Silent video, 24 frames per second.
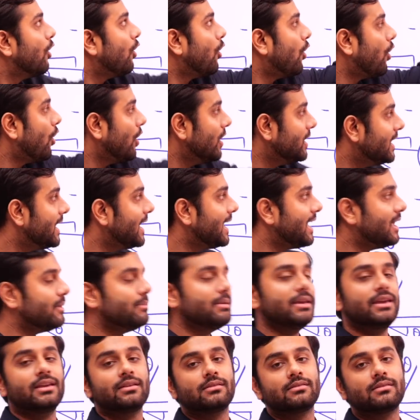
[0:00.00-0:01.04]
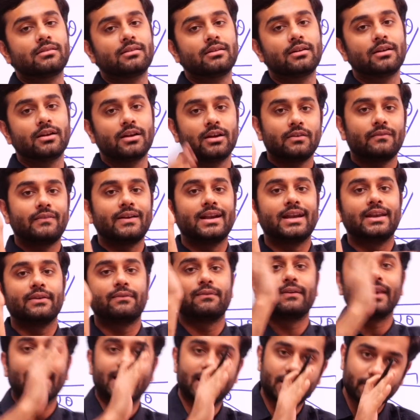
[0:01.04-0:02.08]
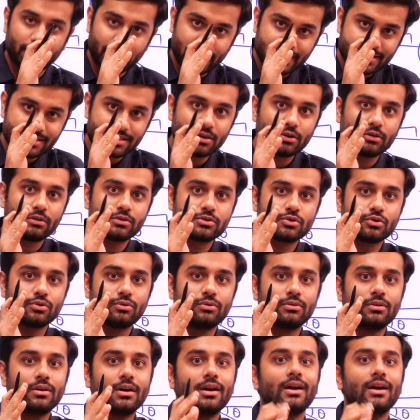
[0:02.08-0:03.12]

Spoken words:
on AB will deflect BC also,